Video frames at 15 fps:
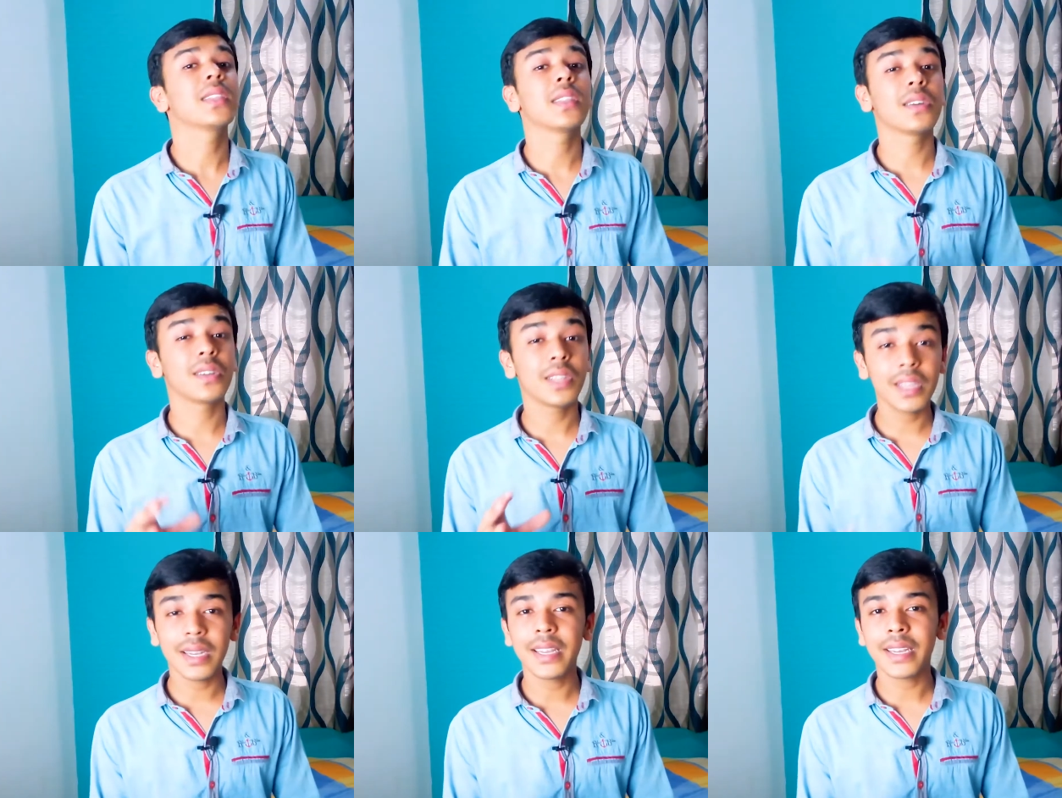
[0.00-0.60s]
but
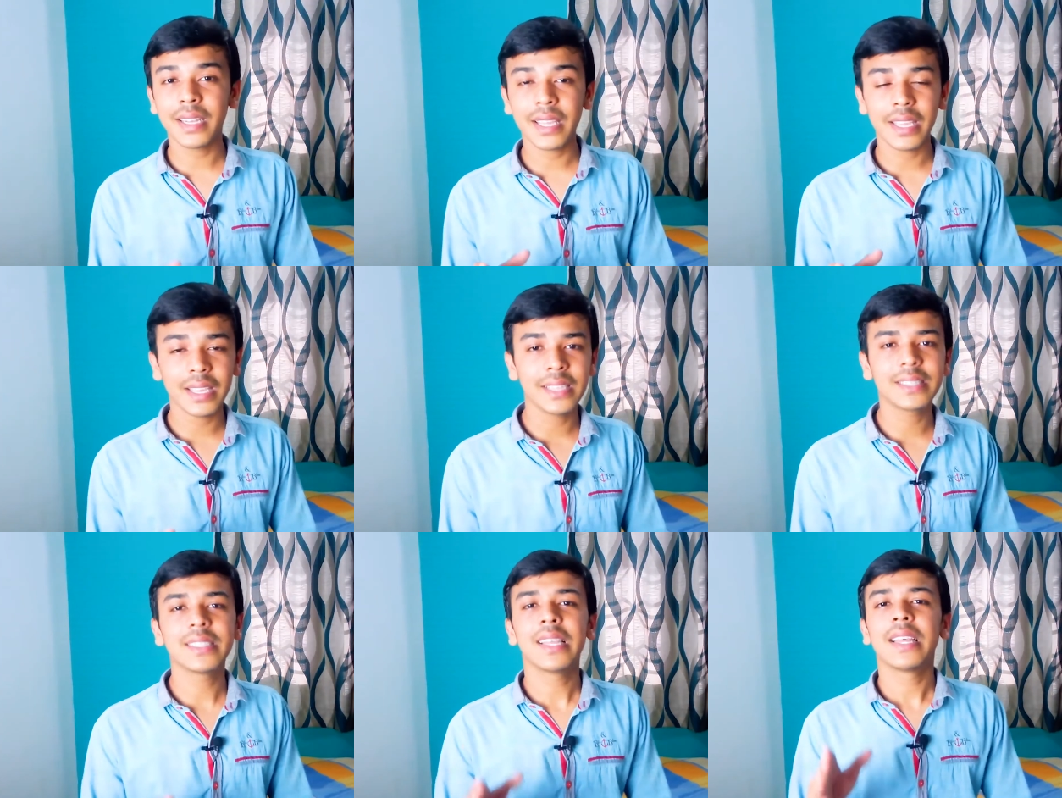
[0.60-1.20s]
the
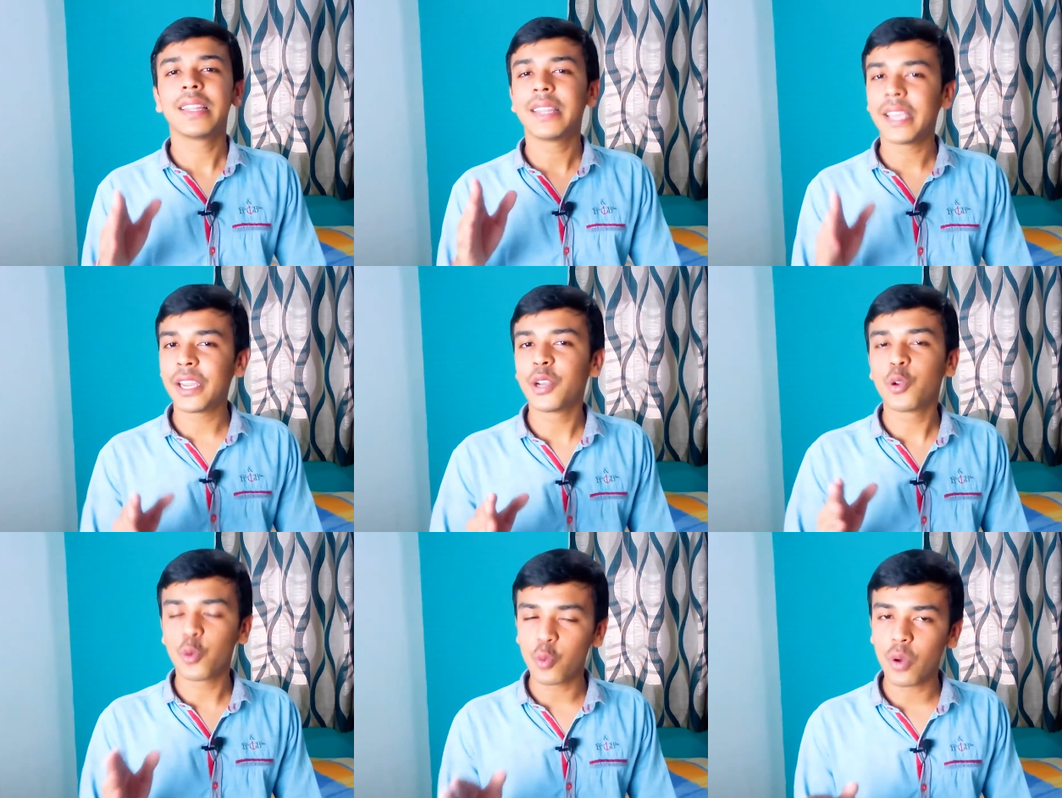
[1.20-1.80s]
reality is
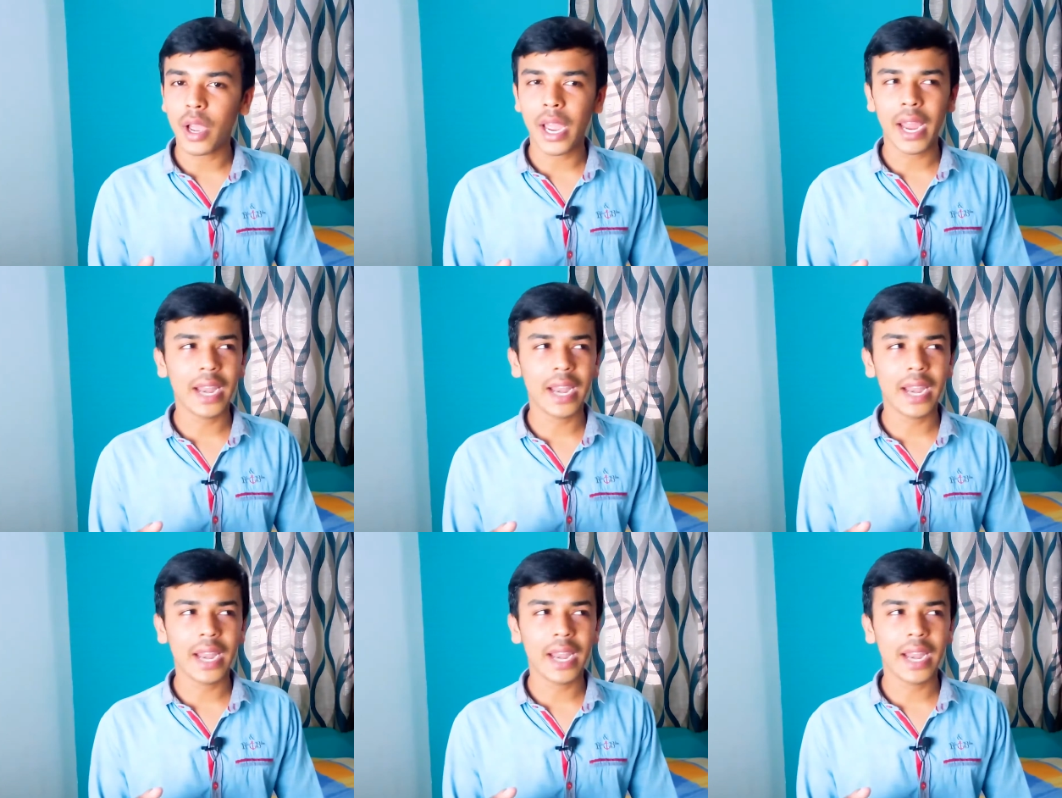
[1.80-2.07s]
they do,